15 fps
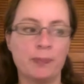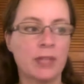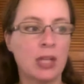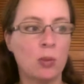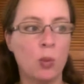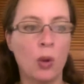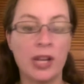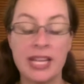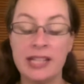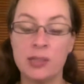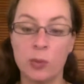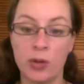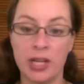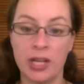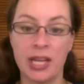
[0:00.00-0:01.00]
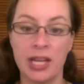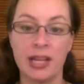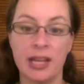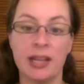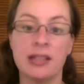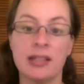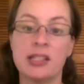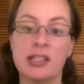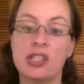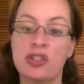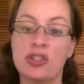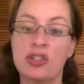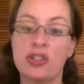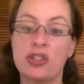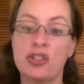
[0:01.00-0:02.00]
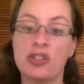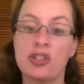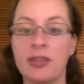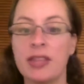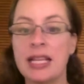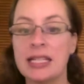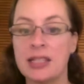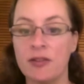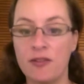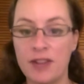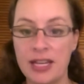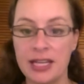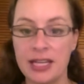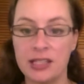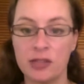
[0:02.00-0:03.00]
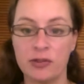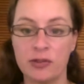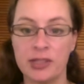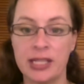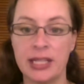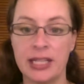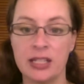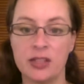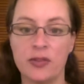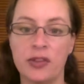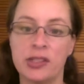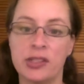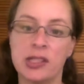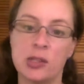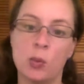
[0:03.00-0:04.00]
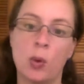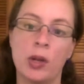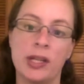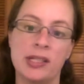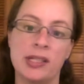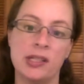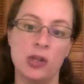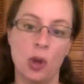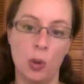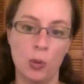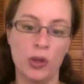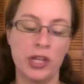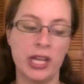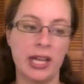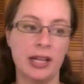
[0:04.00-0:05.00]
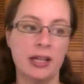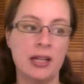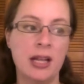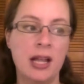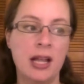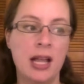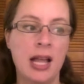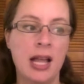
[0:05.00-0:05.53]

what is working and strengths and things that feed into resilience versus what is not working.